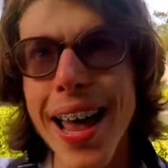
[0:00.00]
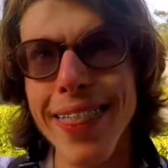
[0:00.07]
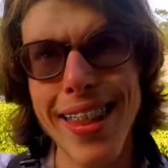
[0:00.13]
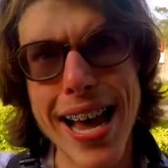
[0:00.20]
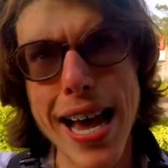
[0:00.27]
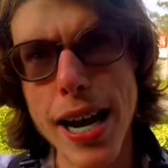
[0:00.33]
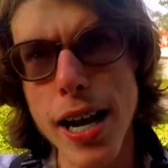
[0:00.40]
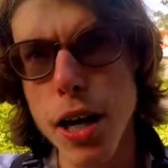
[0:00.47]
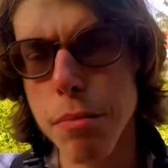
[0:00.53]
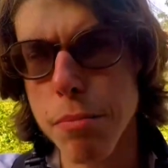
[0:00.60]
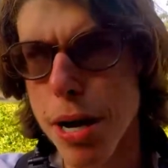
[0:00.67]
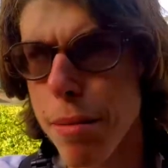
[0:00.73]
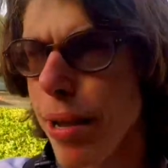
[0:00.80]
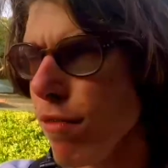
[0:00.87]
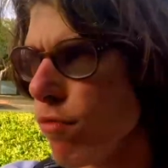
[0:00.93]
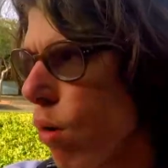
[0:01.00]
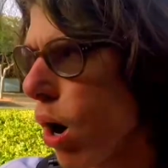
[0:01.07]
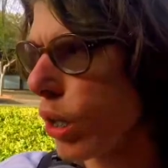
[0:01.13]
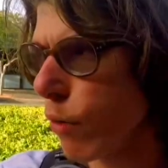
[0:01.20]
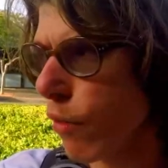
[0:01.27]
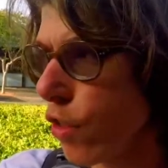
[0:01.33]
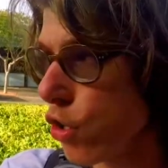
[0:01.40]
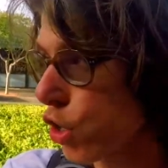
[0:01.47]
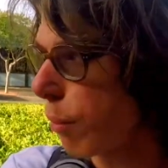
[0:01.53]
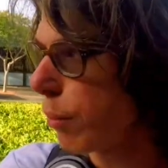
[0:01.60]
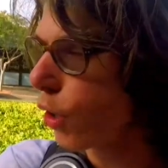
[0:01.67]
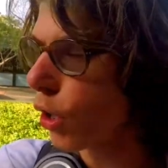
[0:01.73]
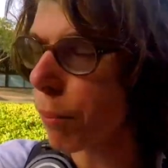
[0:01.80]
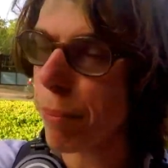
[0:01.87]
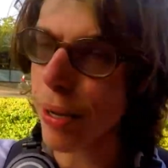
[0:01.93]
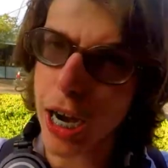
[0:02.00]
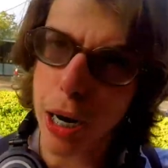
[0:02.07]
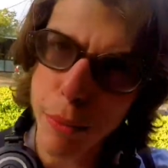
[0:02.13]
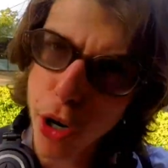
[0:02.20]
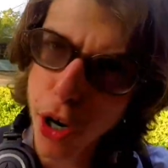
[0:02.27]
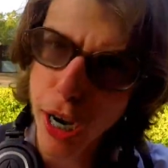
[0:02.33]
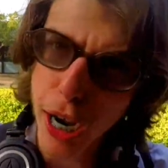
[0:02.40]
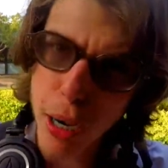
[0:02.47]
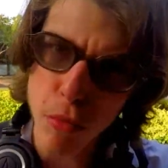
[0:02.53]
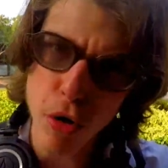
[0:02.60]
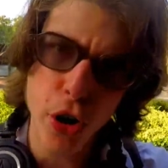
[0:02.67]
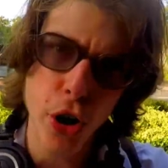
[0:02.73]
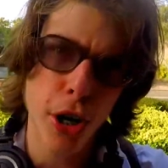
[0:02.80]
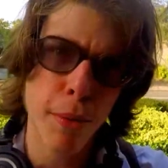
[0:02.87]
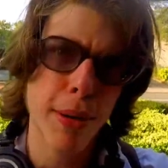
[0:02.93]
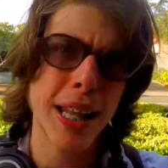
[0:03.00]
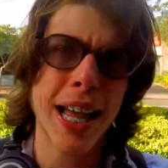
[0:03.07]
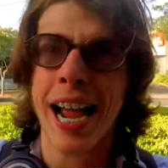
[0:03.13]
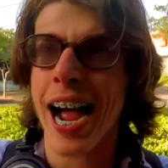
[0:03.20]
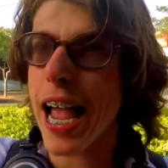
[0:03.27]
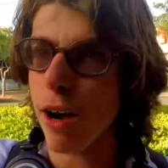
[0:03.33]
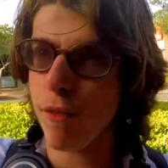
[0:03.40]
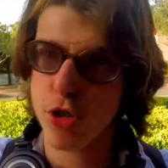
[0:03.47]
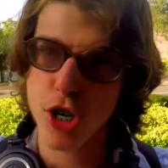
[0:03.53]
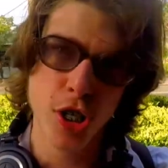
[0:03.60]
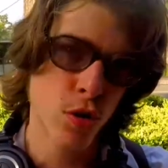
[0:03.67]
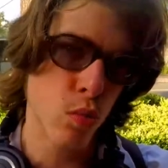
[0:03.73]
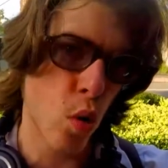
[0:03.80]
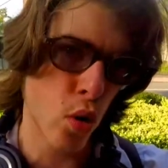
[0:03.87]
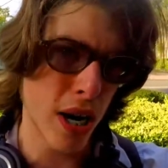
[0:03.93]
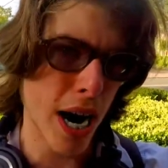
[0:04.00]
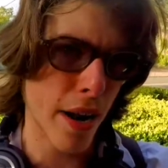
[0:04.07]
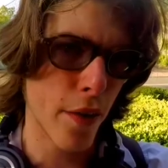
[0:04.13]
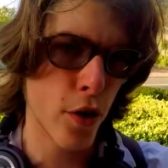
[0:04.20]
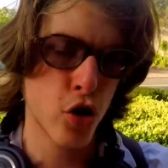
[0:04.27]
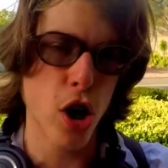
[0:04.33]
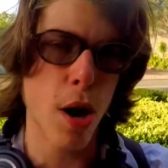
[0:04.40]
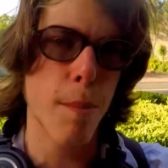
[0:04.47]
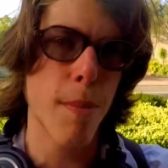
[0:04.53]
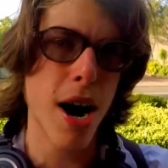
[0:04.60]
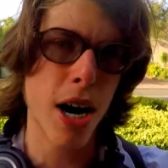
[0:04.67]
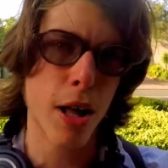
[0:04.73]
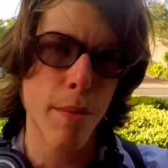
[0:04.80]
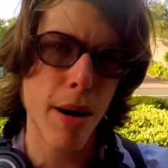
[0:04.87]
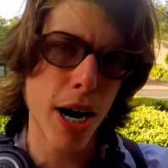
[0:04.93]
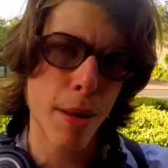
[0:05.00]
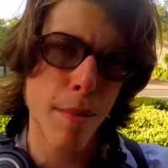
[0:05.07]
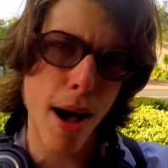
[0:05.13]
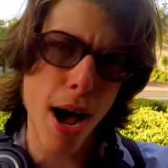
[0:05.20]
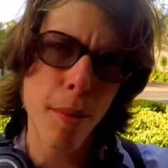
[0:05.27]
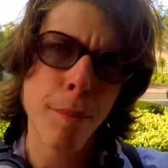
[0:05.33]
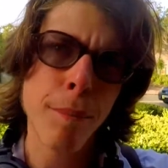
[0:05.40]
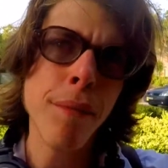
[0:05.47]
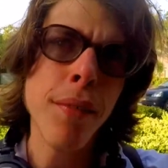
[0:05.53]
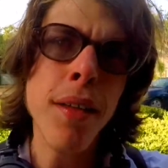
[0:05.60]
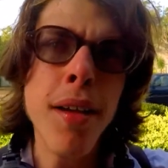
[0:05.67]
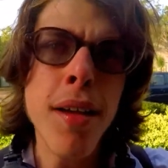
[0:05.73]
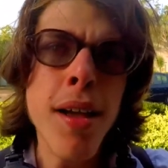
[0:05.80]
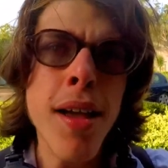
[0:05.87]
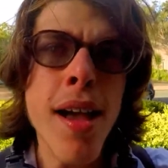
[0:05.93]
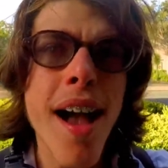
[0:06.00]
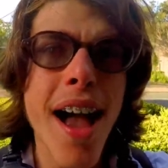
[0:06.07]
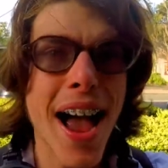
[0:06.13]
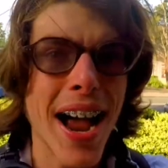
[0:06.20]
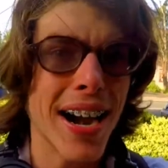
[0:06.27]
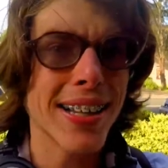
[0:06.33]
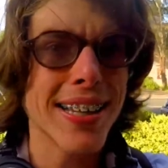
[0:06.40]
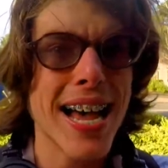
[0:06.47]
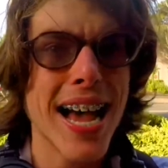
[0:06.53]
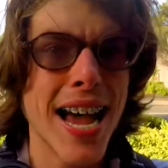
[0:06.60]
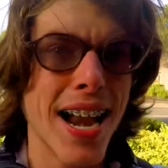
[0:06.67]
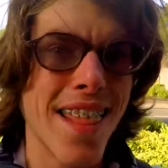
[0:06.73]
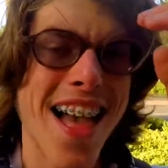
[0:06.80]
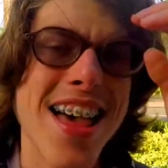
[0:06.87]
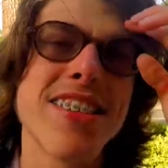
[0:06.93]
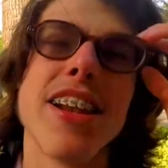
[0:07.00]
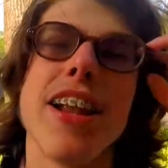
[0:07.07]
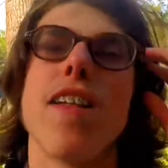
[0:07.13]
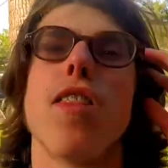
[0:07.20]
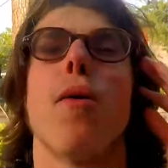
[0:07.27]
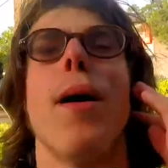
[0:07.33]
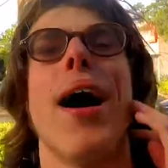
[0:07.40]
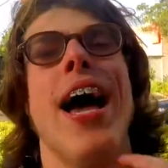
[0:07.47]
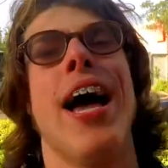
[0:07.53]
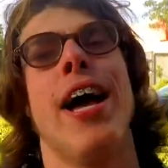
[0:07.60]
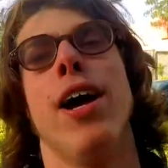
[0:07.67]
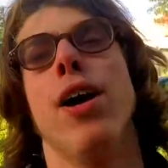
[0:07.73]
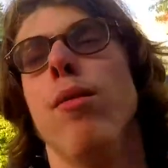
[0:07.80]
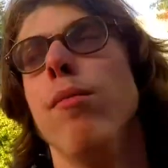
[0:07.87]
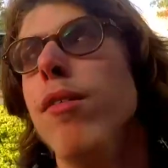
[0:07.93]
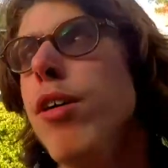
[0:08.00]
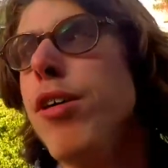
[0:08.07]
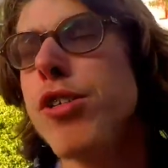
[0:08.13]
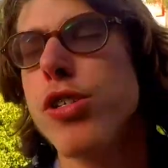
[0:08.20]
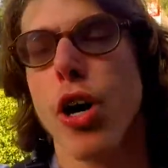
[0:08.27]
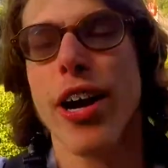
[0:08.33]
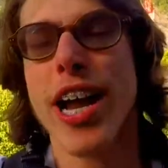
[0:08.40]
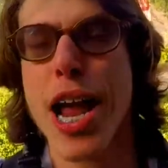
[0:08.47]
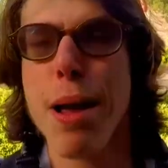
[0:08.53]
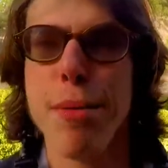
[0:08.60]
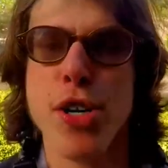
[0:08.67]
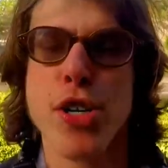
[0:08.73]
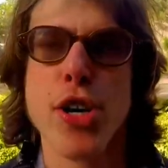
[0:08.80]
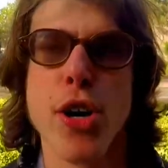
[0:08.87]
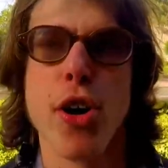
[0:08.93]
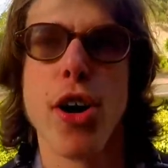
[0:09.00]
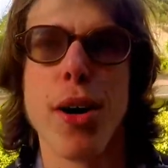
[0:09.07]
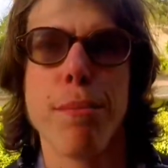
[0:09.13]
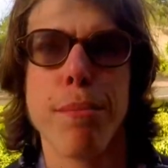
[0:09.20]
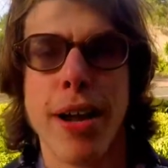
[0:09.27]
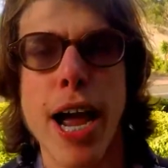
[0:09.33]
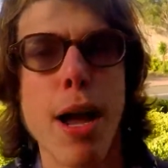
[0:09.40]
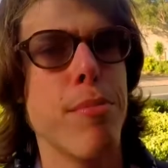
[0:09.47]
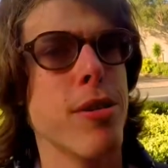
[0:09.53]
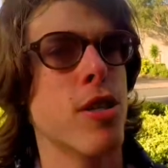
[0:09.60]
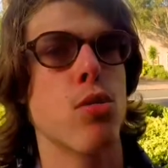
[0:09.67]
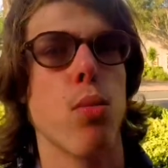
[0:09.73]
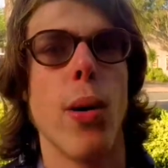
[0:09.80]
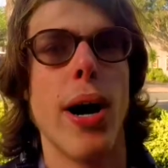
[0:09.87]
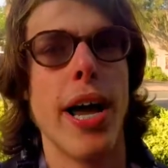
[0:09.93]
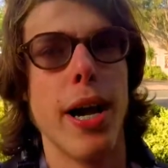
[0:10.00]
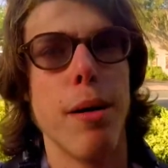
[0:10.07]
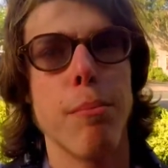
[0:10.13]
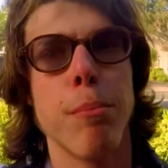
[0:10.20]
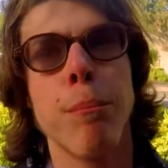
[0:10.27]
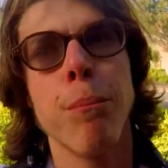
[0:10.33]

And then maybe even while you're in the shop, you can pick up your camera and you can be like, hey, I've just walked out of this shop, blah, blah, blah, blah. And that's another way. So keep it short, keep it sweet.